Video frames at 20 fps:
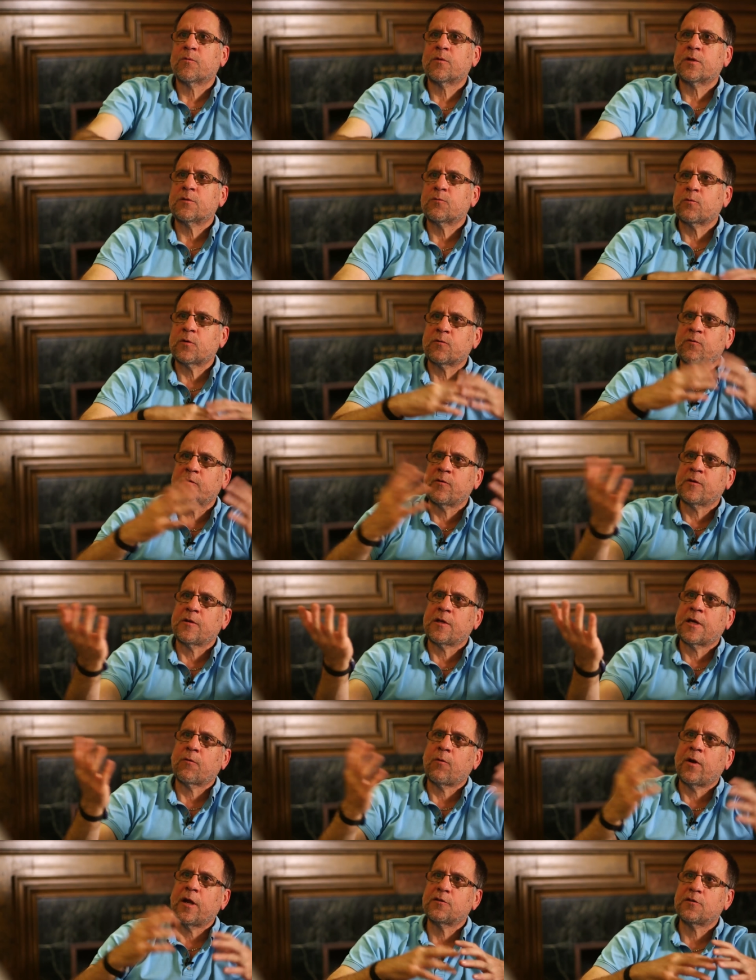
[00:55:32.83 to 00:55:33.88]
It would,
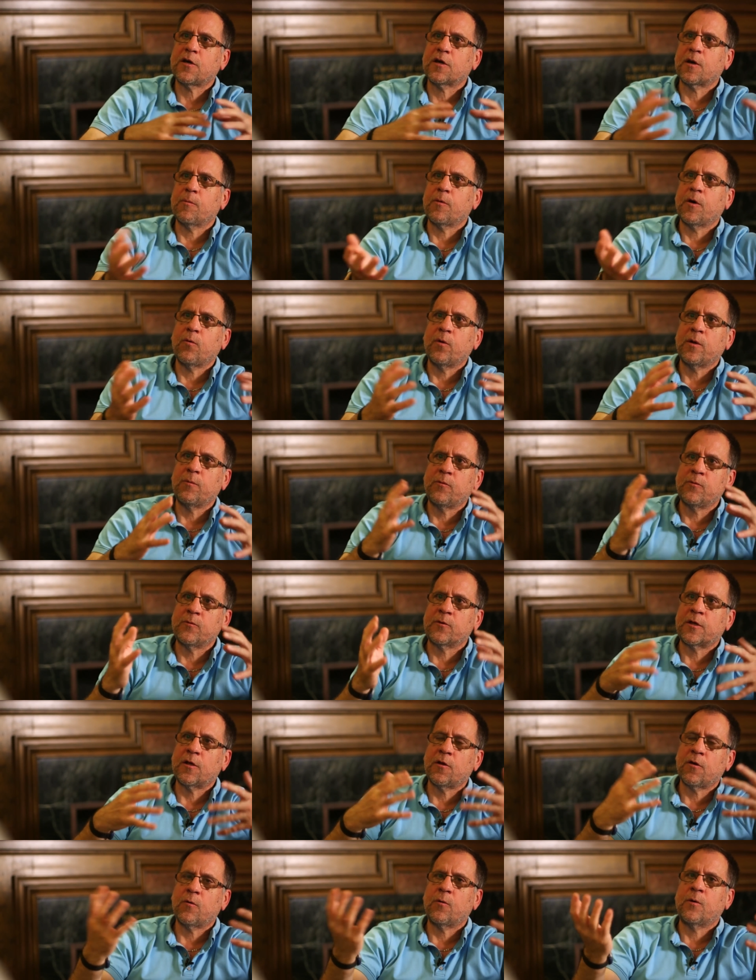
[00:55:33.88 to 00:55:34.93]
like when I talk about
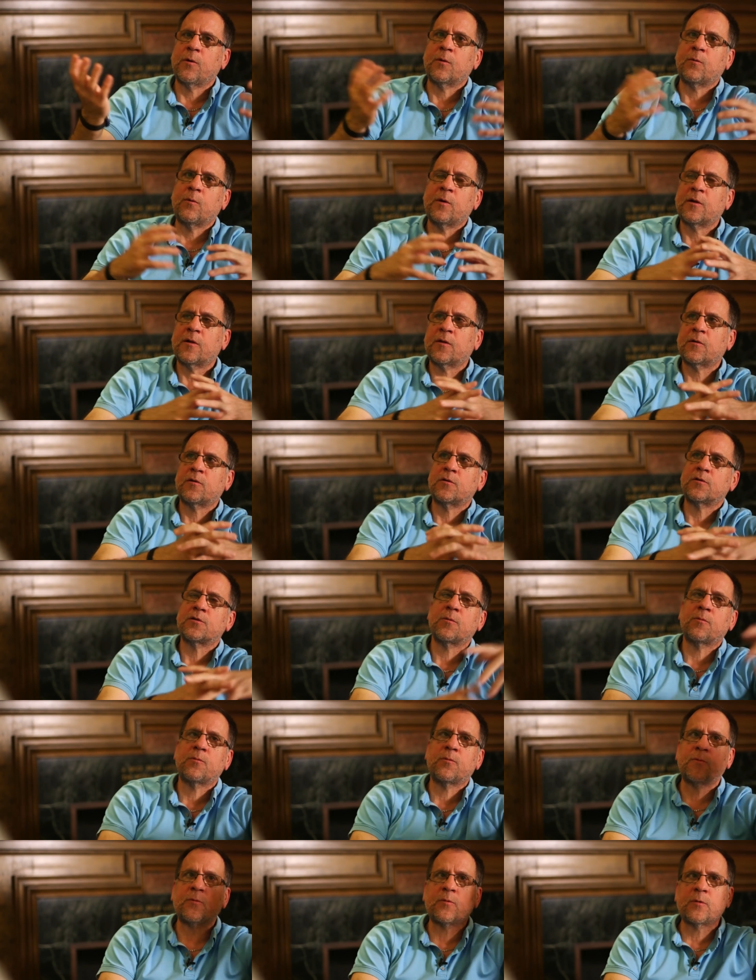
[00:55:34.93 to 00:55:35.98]
when, you know, when there's a,